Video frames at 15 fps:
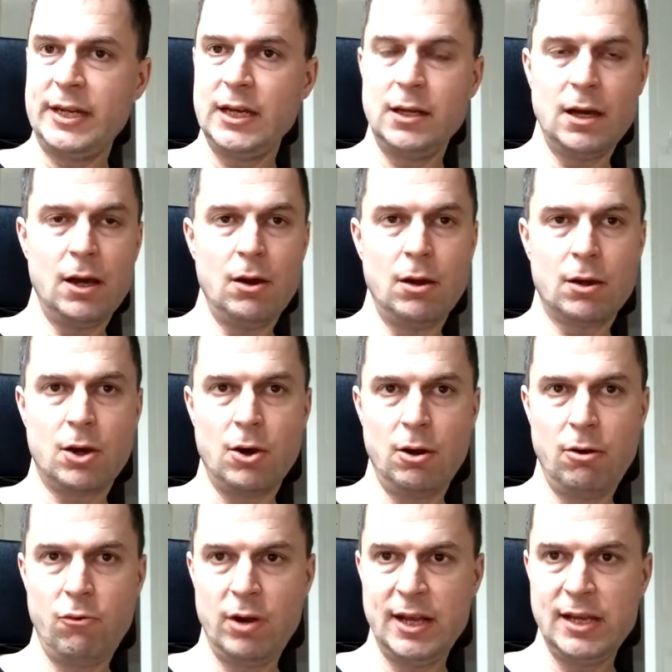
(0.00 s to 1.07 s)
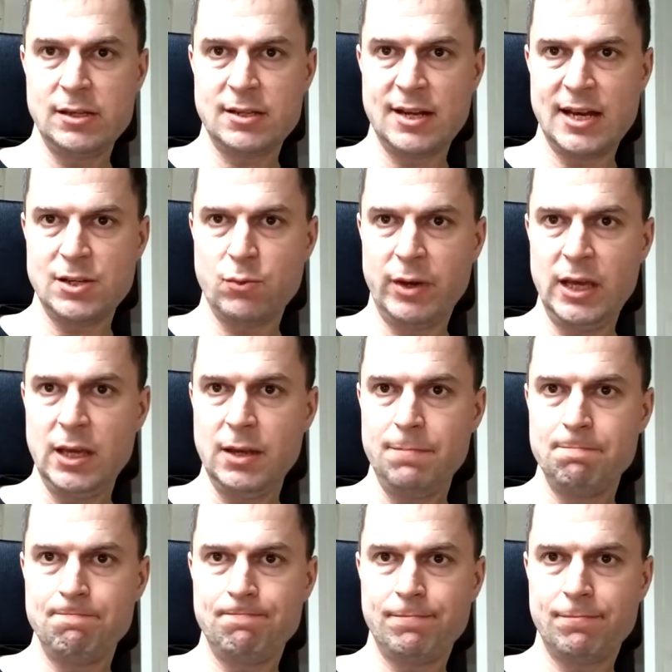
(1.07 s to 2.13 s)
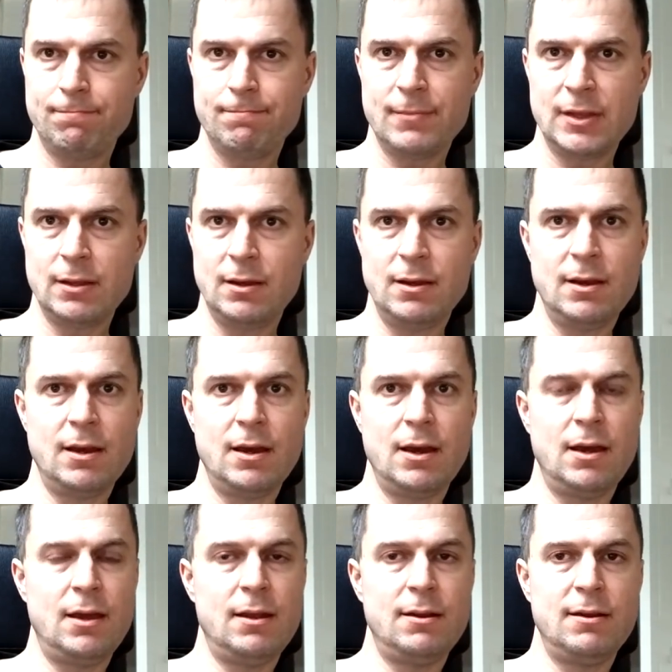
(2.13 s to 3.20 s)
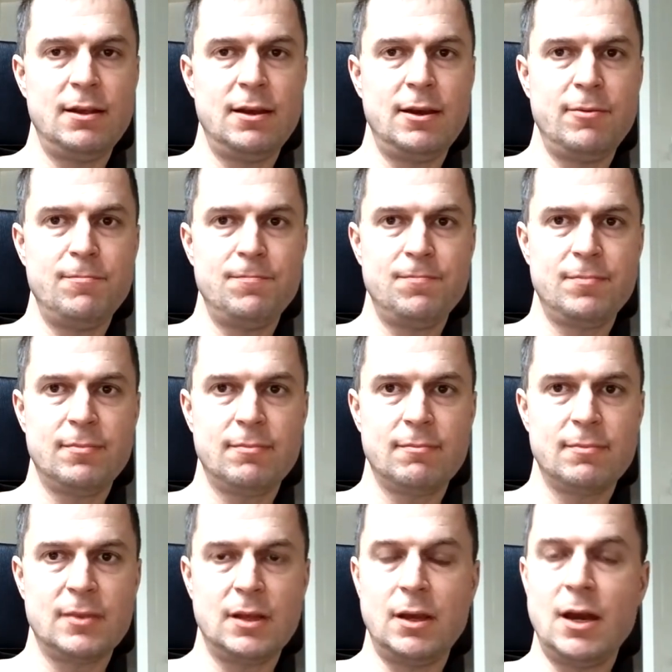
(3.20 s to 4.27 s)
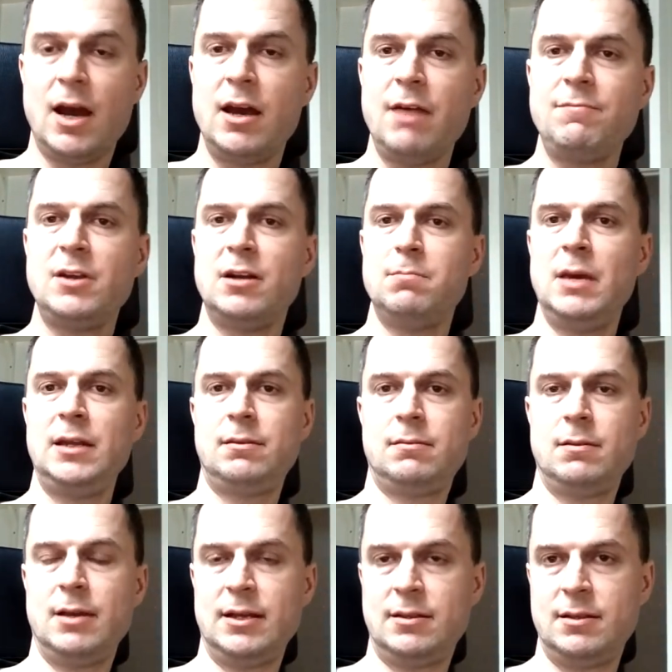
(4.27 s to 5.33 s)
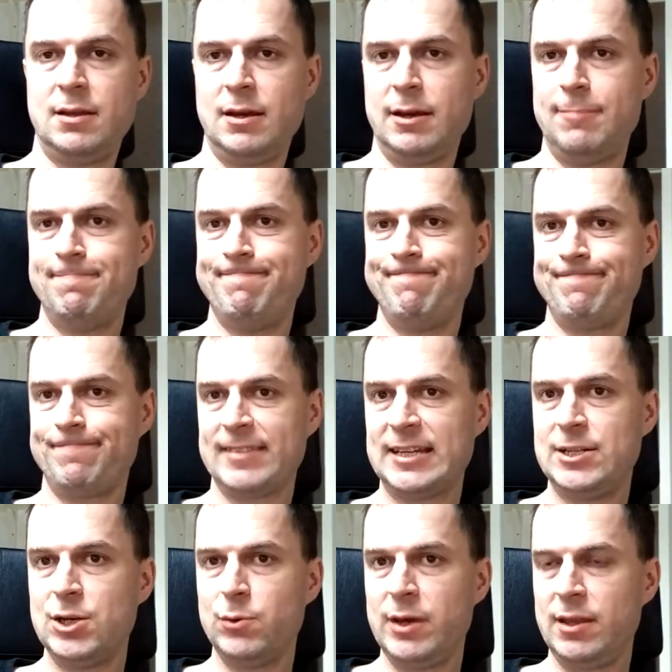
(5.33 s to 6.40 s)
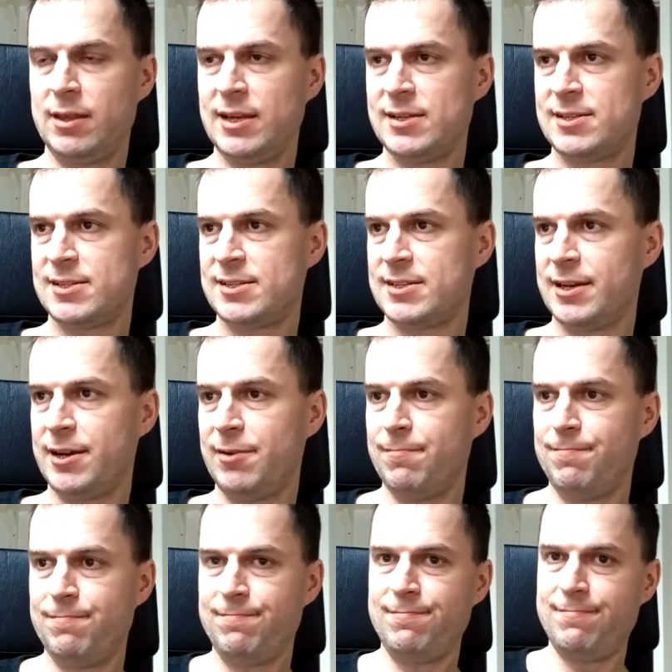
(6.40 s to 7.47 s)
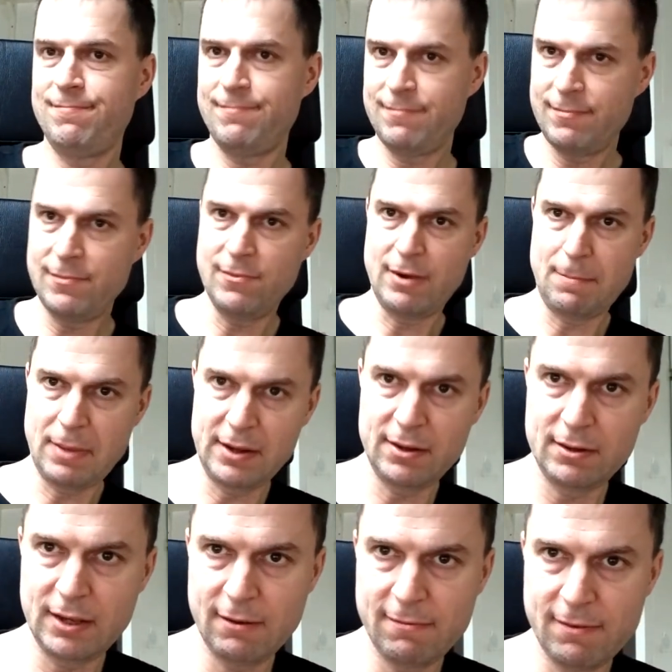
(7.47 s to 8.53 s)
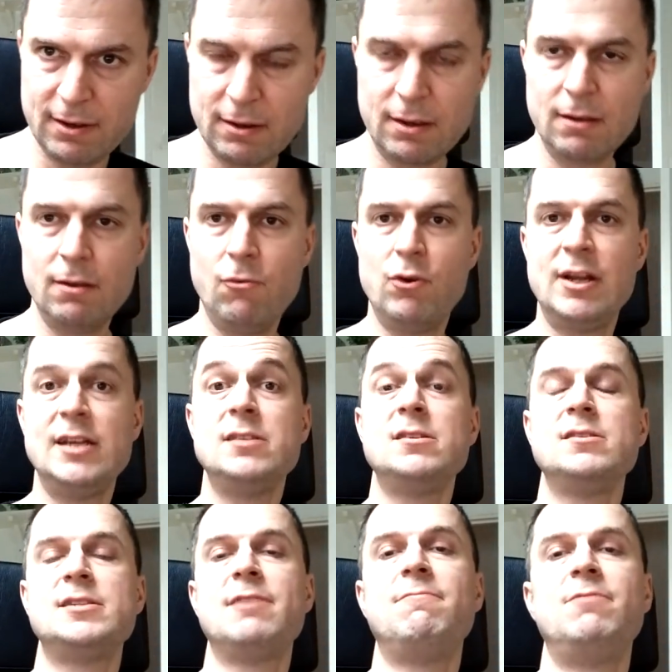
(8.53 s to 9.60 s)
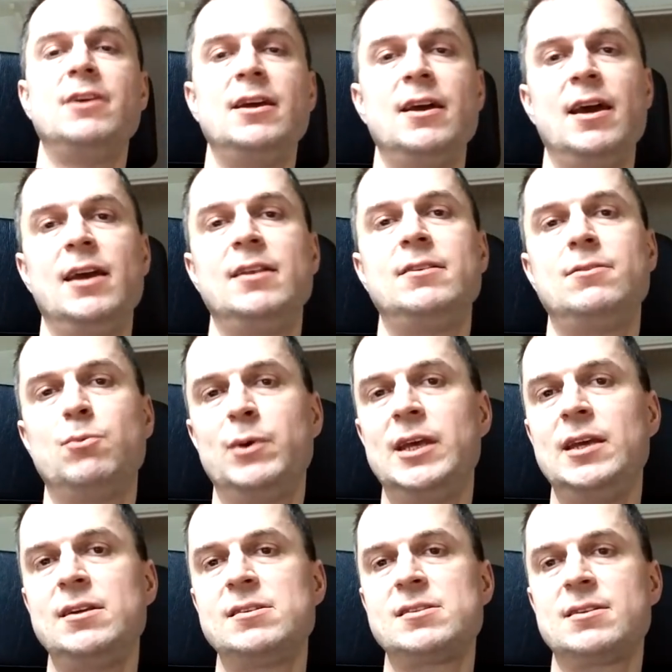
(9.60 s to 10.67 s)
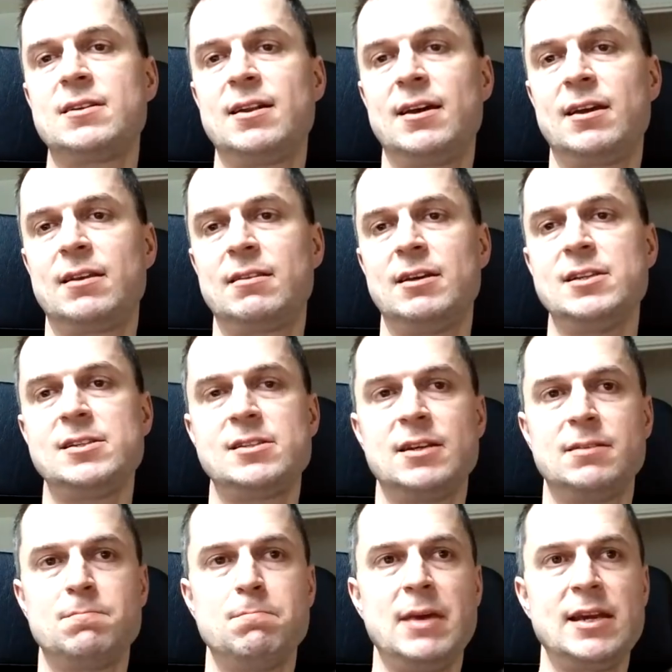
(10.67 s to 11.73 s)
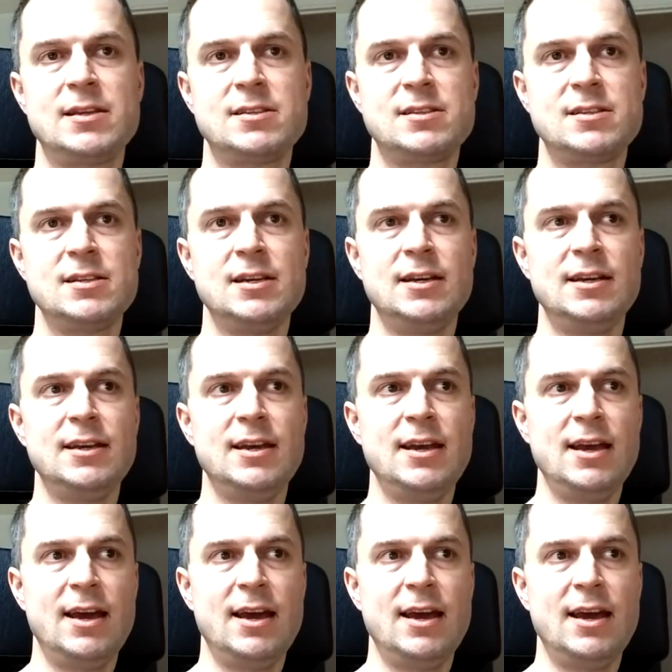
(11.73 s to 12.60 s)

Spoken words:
We did a curl release last week, and I have to admit that doing these repetitive releases every 8 weeks like this, it makes